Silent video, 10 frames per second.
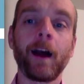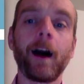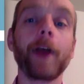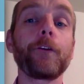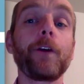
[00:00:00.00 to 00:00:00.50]

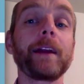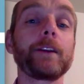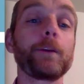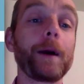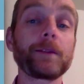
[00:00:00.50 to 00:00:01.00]
I've
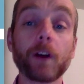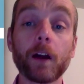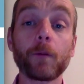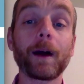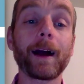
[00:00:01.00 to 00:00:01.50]
created a
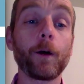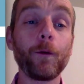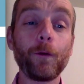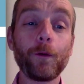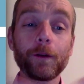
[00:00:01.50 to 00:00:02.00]
website where
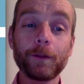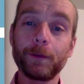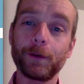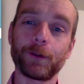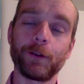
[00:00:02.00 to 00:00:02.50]
all of the
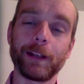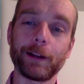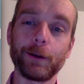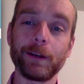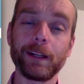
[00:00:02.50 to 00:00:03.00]
books are
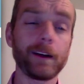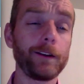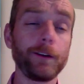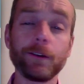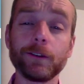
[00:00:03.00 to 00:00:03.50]
included,
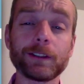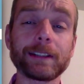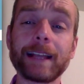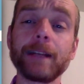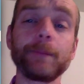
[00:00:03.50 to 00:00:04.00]
and you can
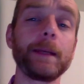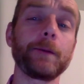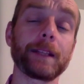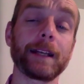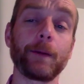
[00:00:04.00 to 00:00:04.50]
just send
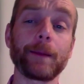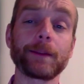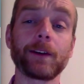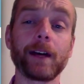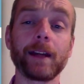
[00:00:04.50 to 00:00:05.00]
people to that
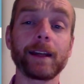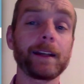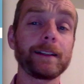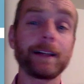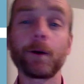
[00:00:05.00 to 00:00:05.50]
website and they
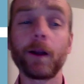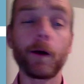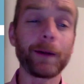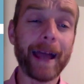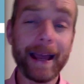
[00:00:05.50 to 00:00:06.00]
can
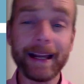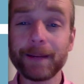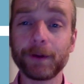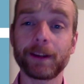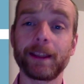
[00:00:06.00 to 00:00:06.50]
download any
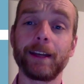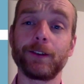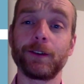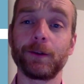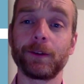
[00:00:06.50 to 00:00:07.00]
book they
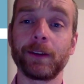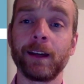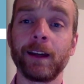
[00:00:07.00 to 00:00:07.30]
choose.